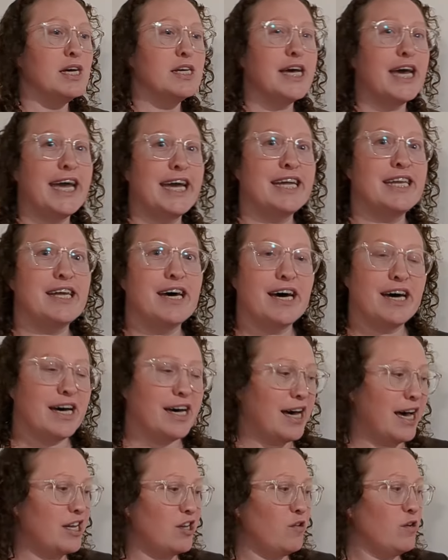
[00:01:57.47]
And uh,
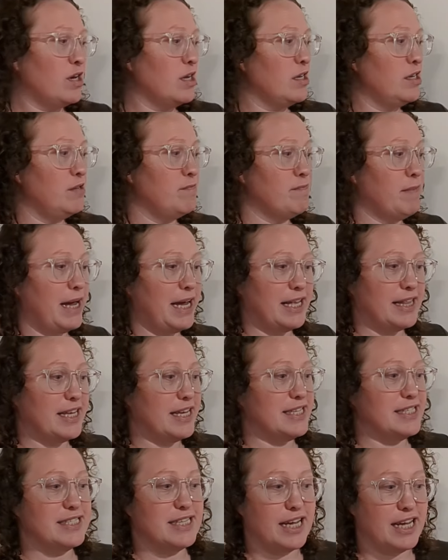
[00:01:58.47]
you can make
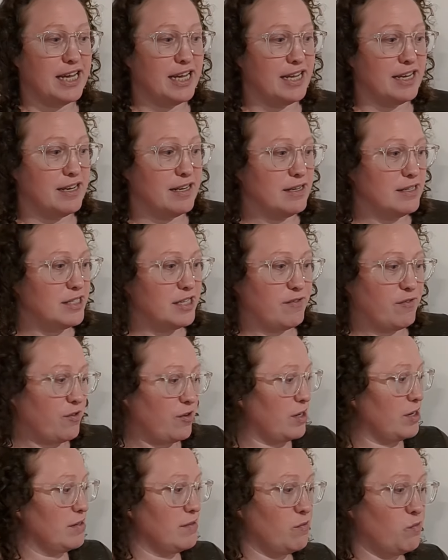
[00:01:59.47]
this in
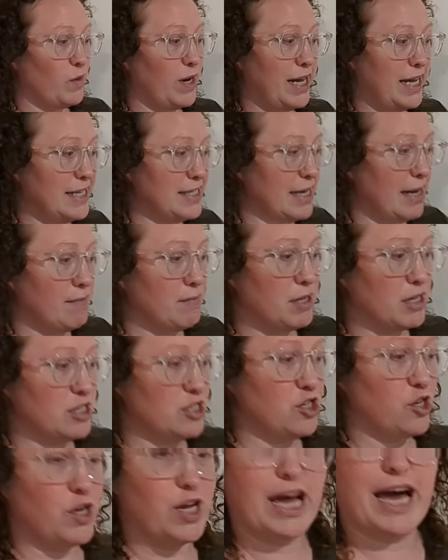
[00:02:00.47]
different ways. I'm going to
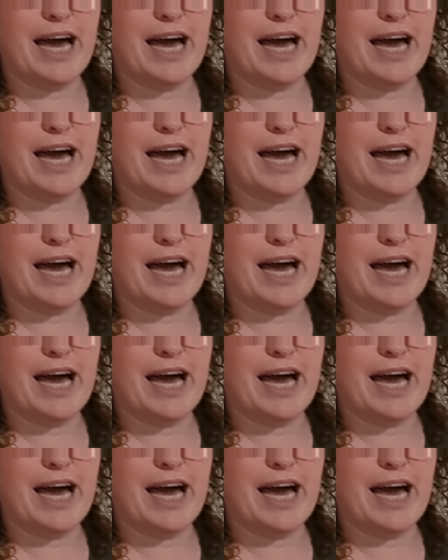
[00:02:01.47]
show you